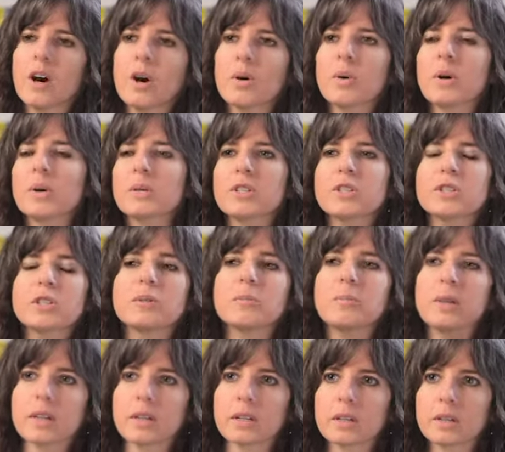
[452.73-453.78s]
Well, it was too
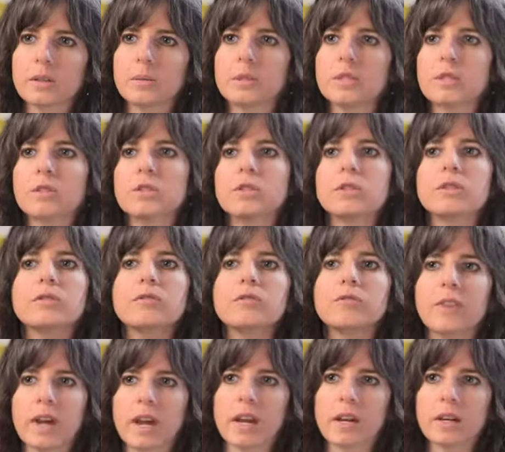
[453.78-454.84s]
big, or it was too
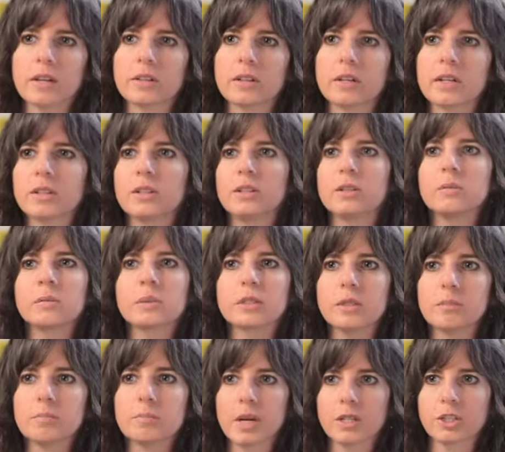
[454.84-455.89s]
vague, or I couldn't really
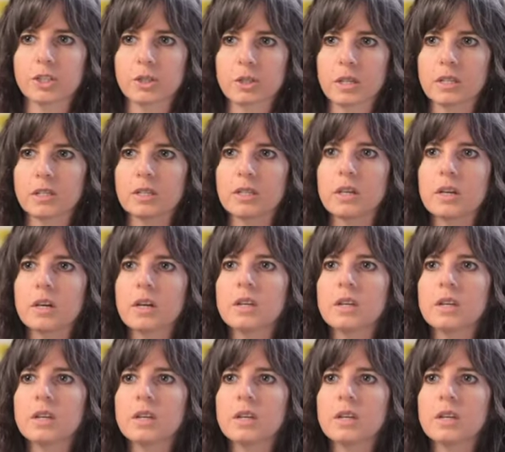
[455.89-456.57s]
measure it.